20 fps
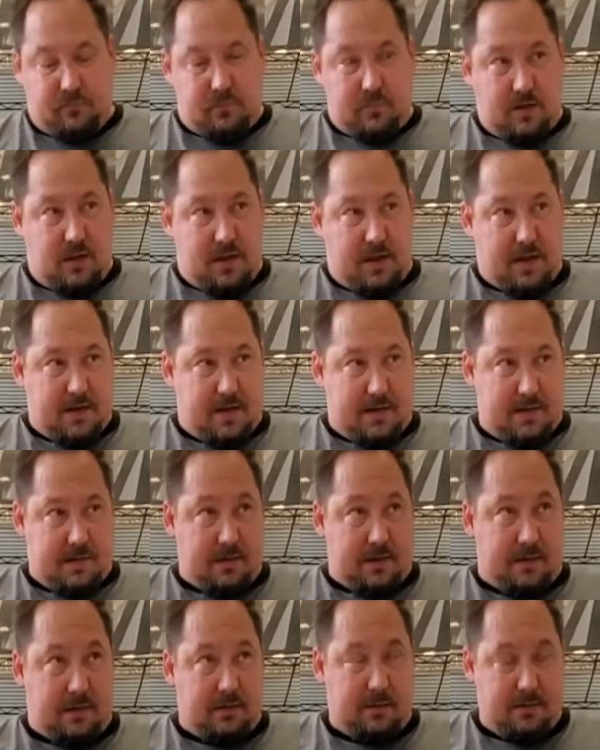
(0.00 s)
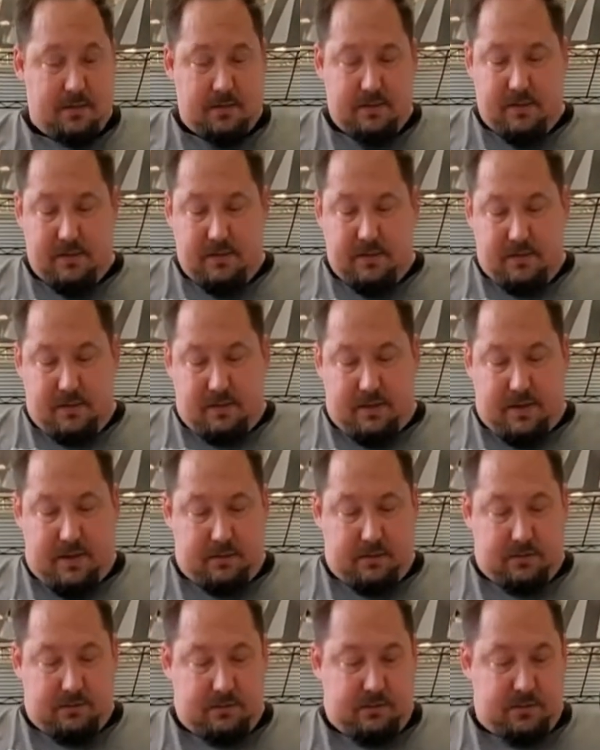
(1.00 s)
And
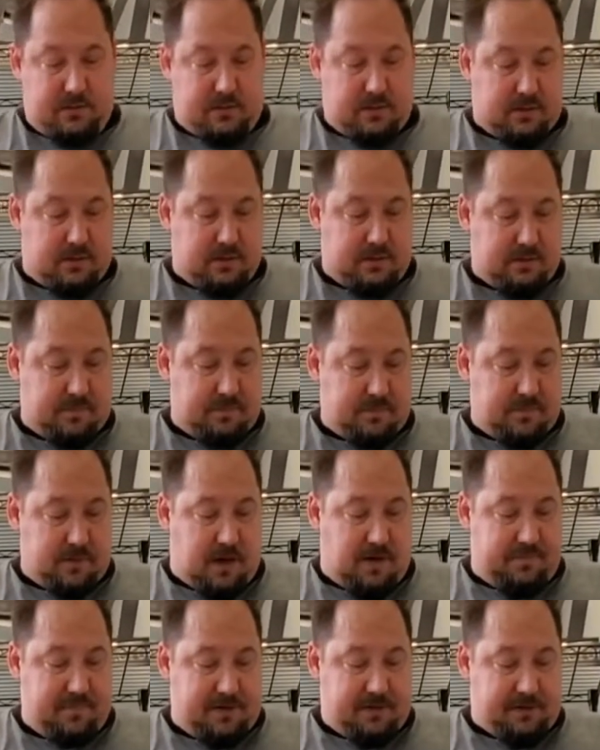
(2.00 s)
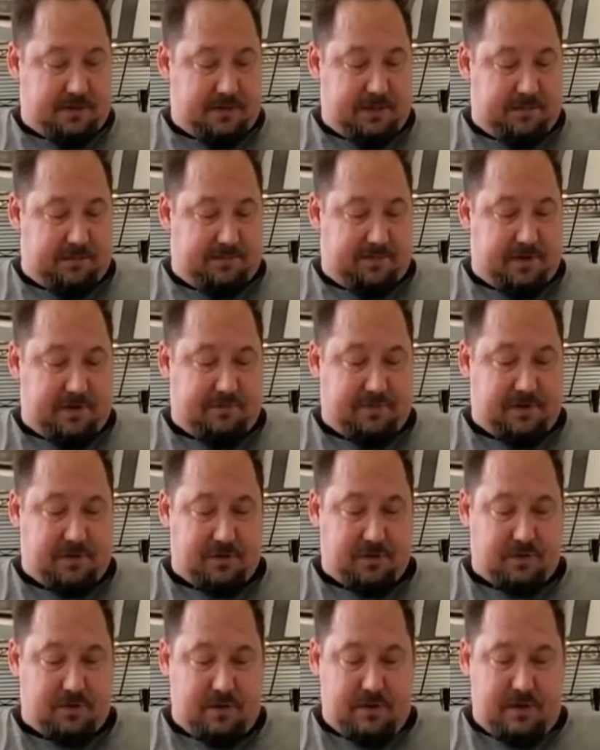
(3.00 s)
obviously, if
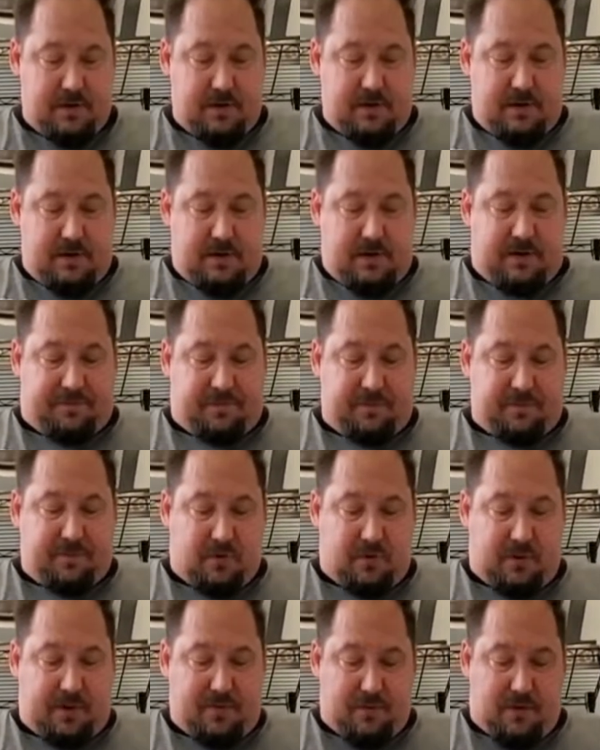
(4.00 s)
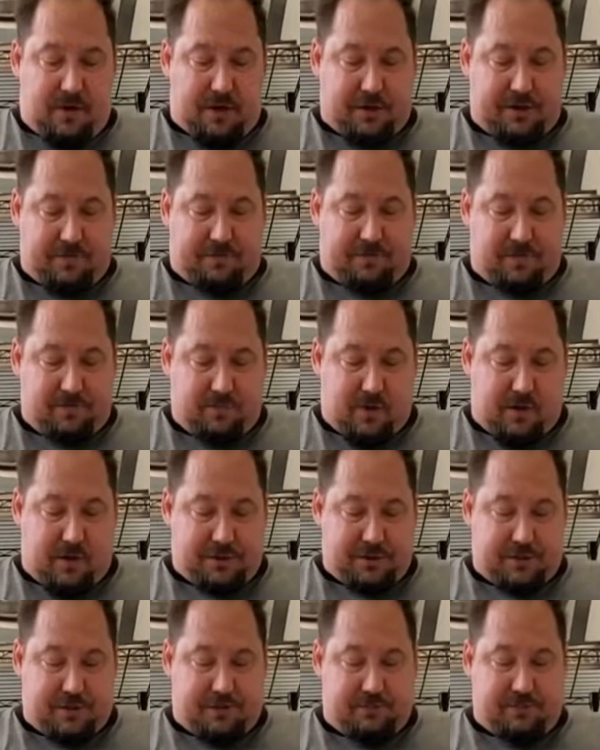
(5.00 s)
you've
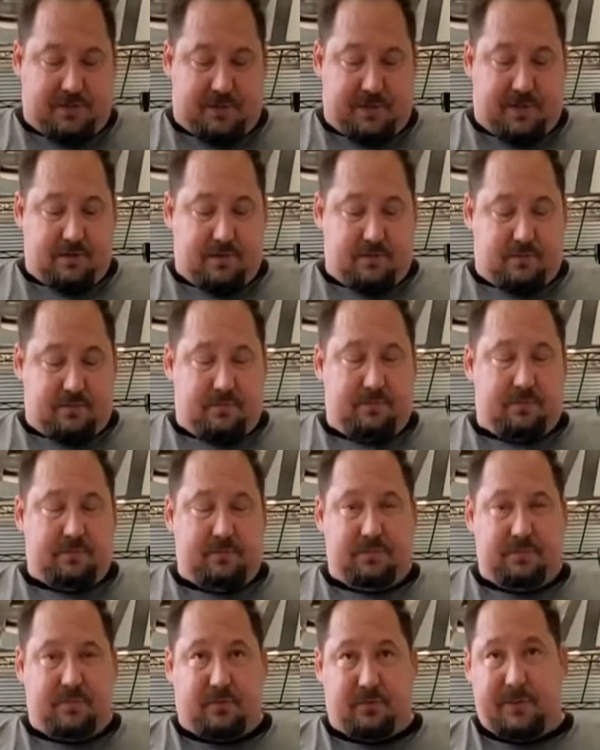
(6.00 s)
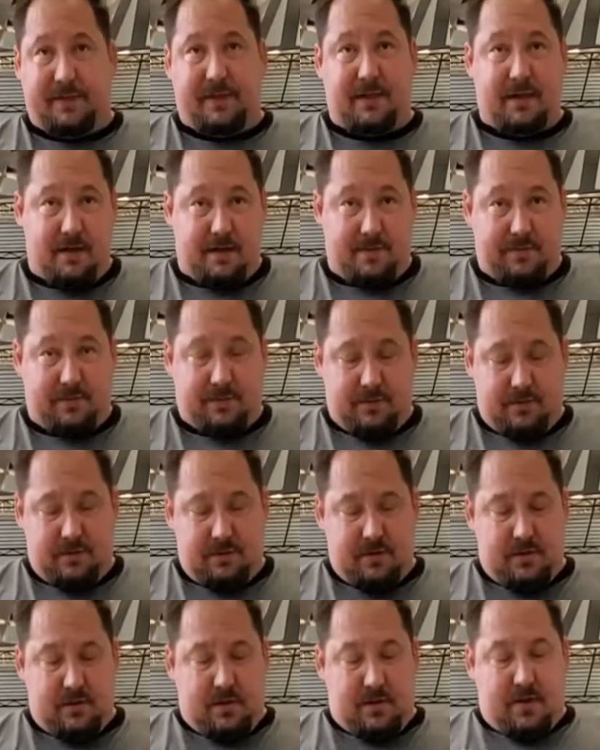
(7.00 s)
watched this video 3 times
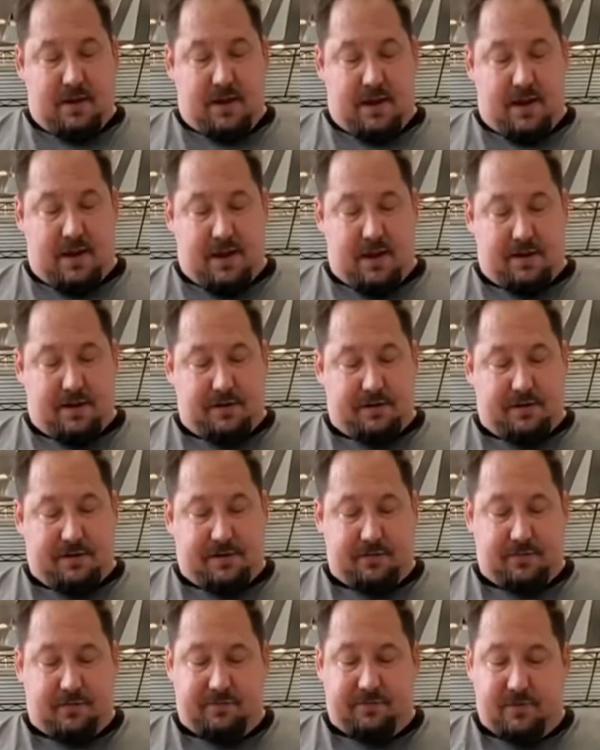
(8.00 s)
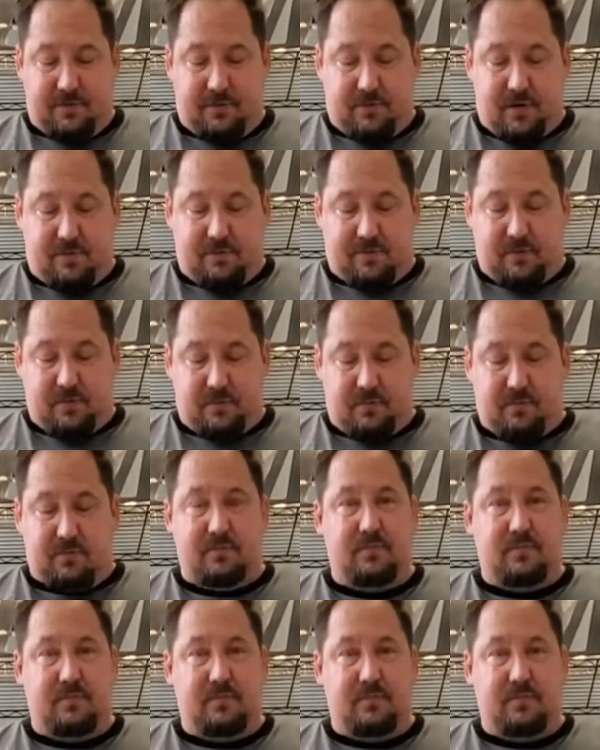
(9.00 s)
and you still don't feel comfortable,